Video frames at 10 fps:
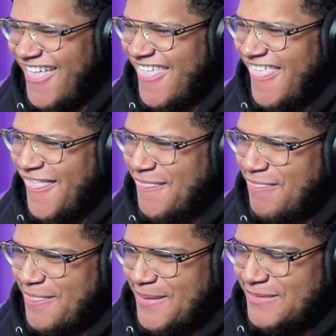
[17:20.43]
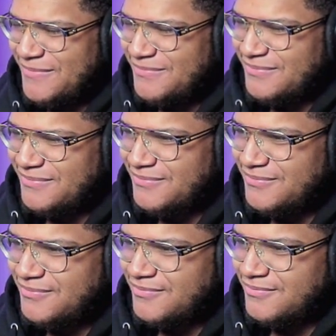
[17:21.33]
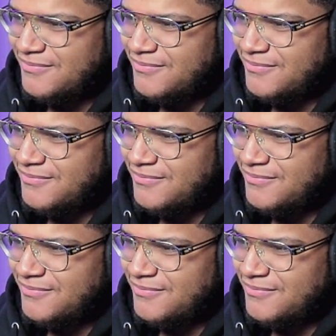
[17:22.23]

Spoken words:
Nothing is said.